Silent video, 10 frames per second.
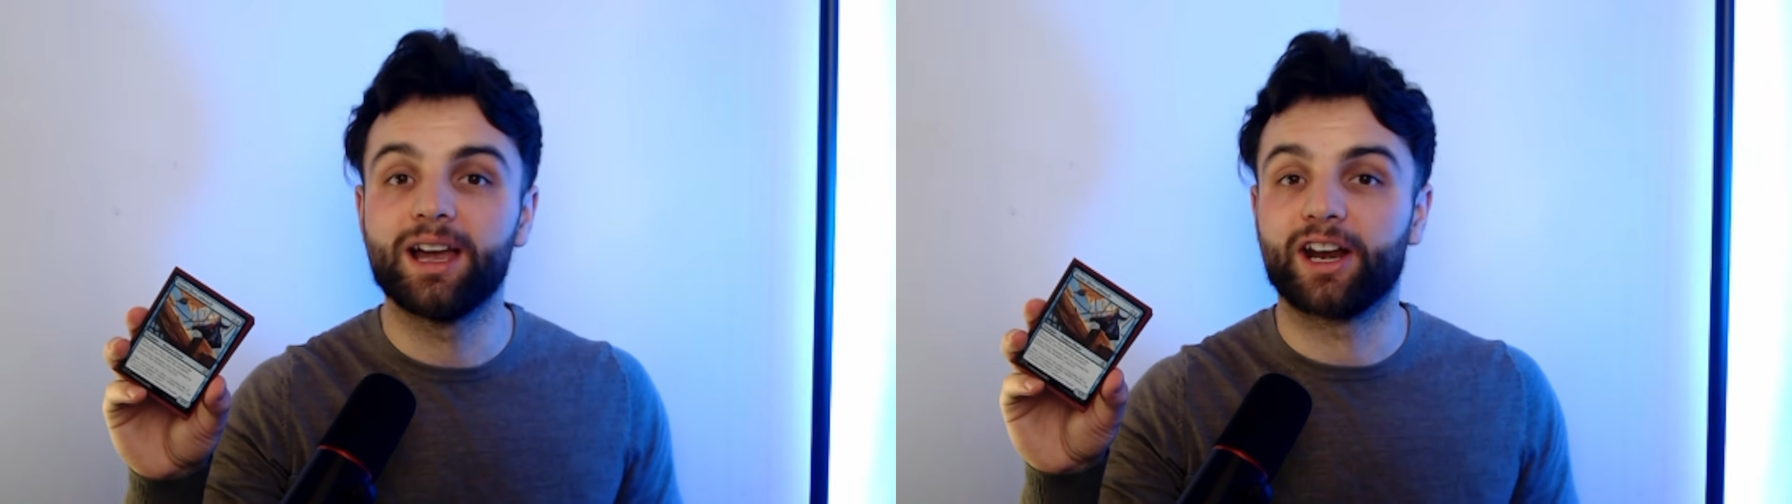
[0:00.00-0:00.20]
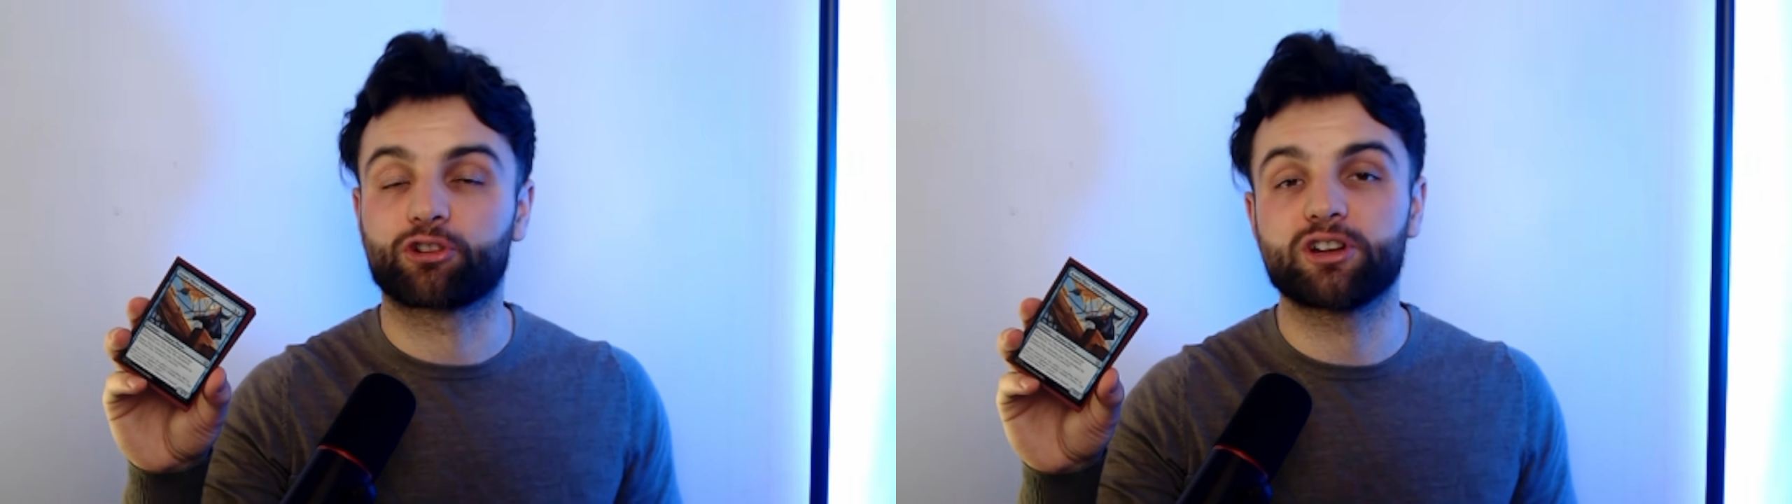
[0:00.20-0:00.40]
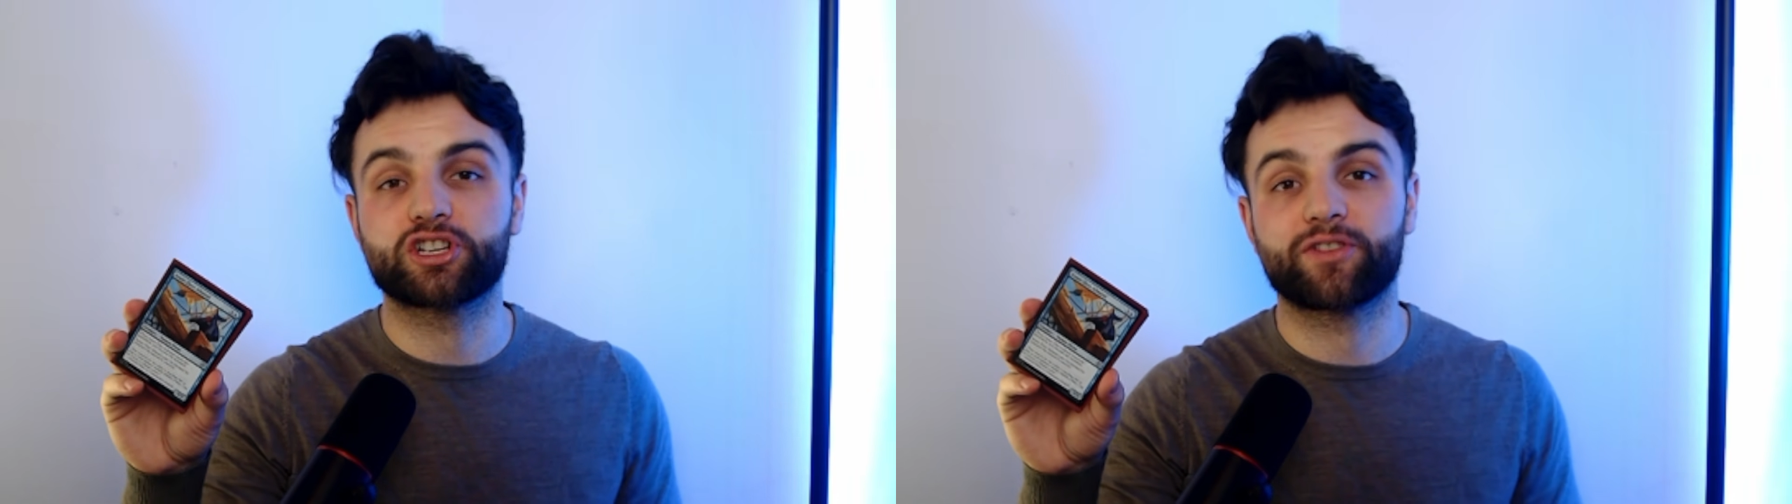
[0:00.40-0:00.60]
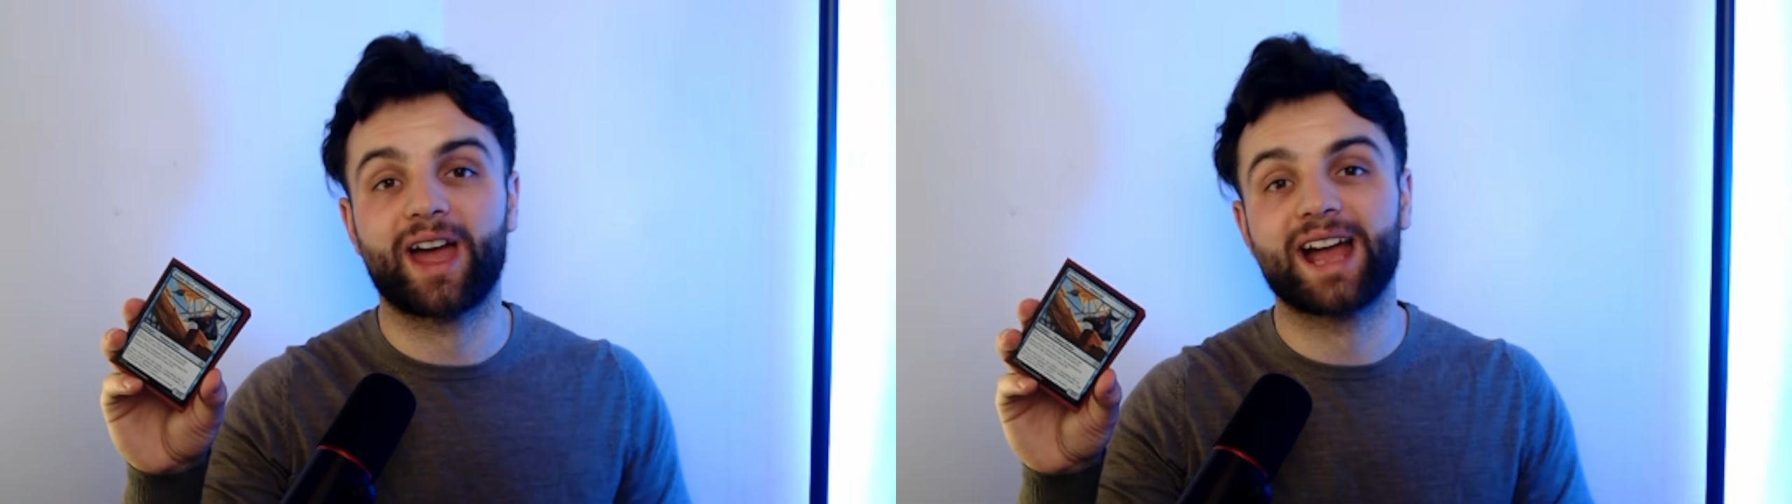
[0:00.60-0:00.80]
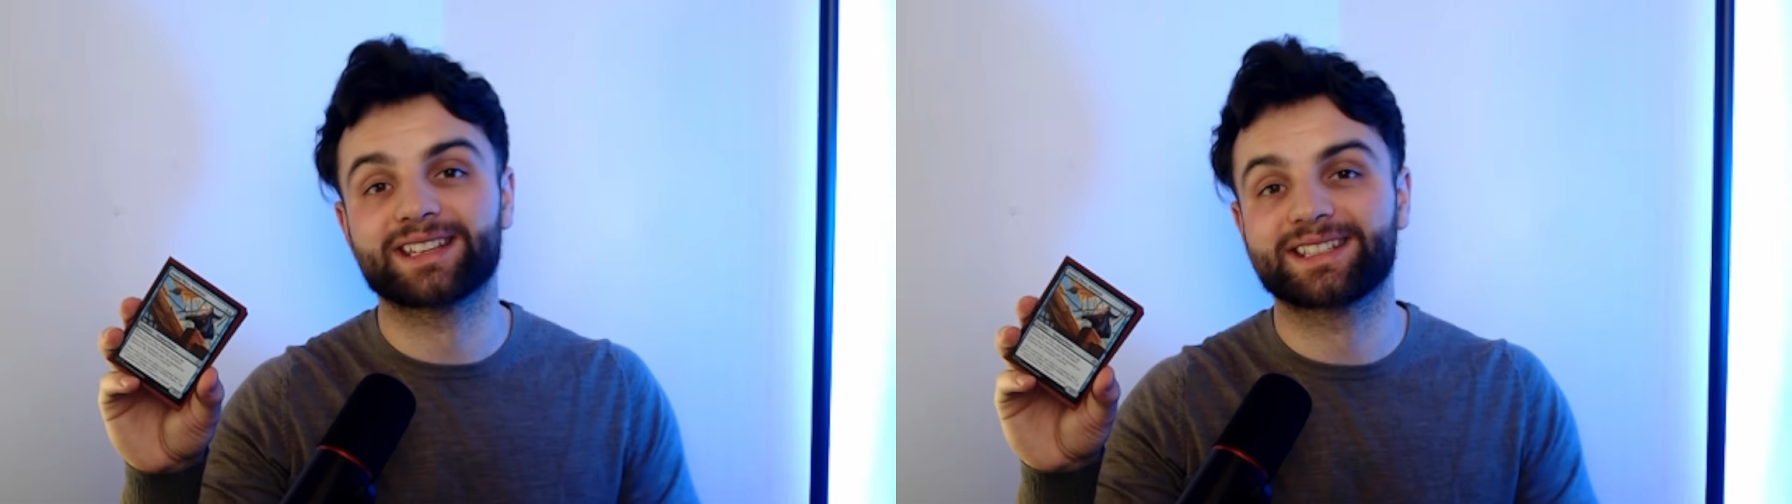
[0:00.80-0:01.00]
And a creature
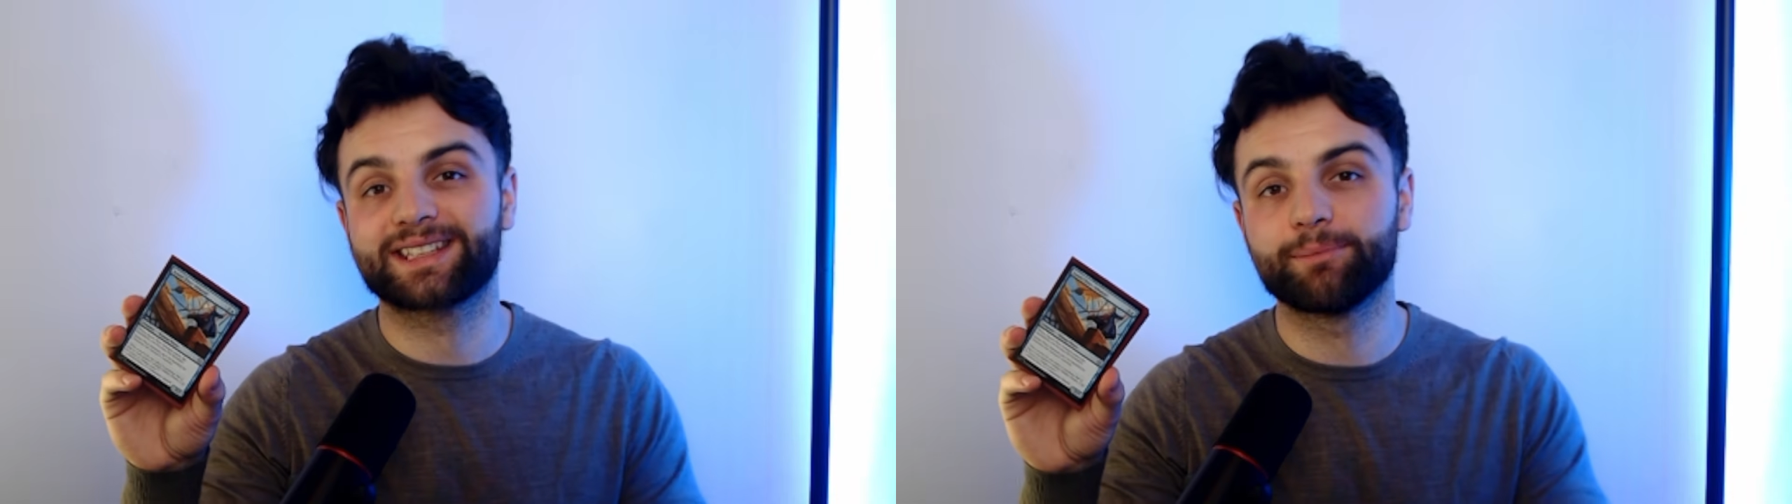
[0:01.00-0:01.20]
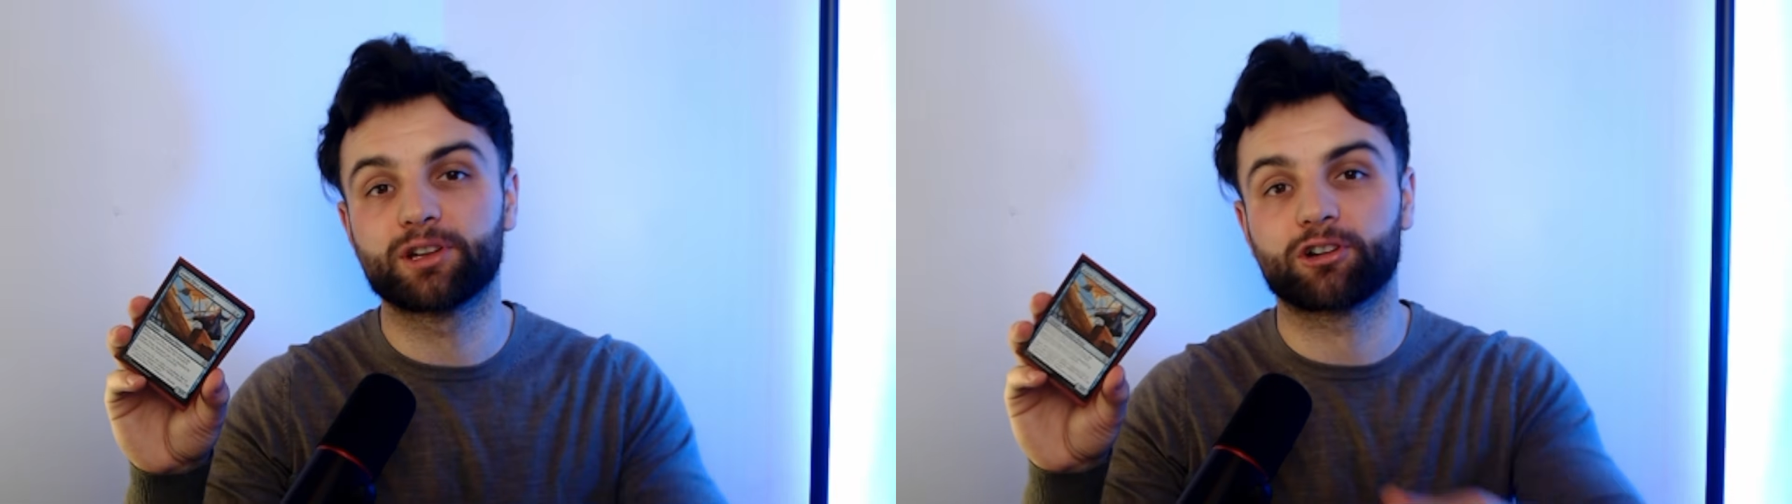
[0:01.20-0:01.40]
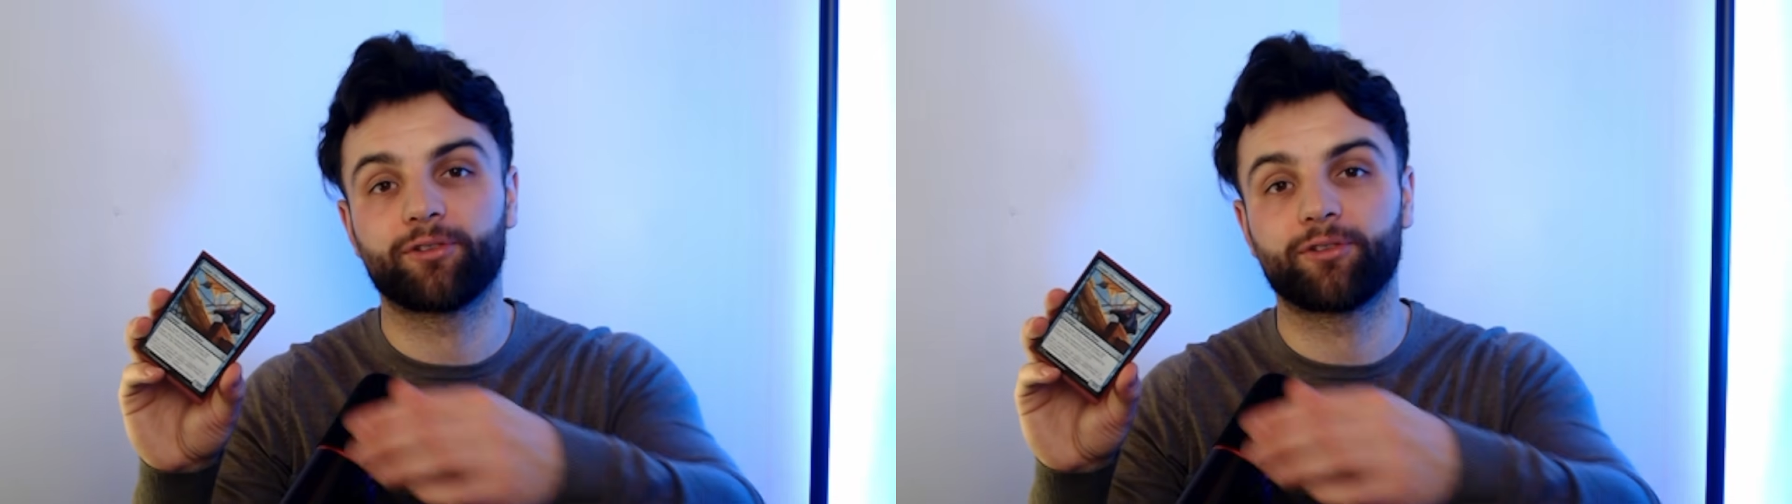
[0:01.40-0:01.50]
that has a similar